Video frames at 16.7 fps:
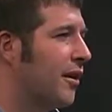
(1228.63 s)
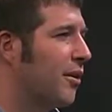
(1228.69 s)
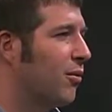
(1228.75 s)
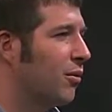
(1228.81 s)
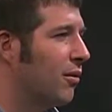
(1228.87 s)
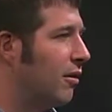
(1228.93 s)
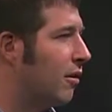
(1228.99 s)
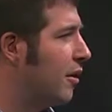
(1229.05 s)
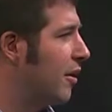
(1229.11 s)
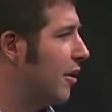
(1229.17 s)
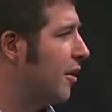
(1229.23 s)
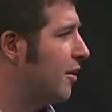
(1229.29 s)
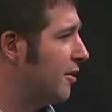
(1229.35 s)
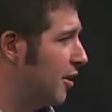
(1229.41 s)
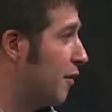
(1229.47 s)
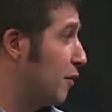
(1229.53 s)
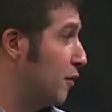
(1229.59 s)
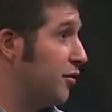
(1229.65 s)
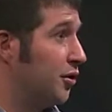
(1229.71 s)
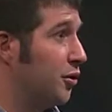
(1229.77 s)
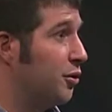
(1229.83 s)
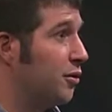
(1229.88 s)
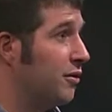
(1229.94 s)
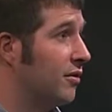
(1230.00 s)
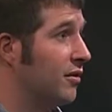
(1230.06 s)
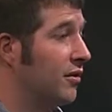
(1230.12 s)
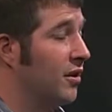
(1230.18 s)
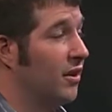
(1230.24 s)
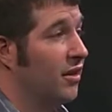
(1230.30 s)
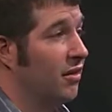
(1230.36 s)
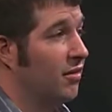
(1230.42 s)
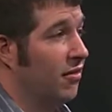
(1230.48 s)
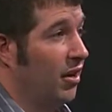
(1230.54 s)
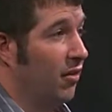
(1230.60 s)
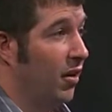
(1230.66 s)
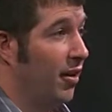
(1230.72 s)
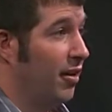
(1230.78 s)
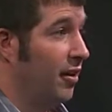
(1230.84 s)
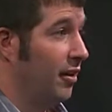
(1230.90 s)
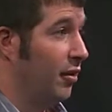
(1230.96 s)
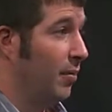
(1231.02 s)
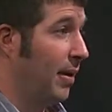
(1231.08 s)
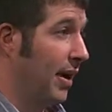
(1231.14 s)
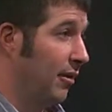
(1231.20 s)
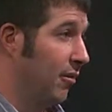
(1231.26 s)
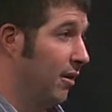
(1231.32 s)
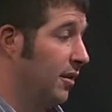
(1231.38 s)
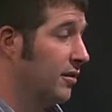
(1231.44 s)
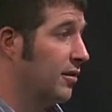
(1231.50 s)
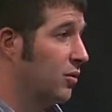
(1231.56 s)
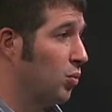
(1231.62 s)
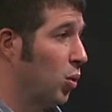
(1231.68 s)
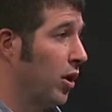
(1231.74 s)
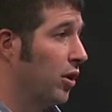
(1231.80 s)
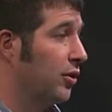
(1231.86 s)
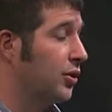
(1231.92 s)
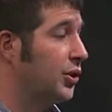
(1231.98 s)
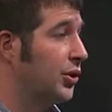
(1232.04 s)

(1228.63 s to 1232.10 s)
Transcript: there were several students that you know had theater backgrounds as well.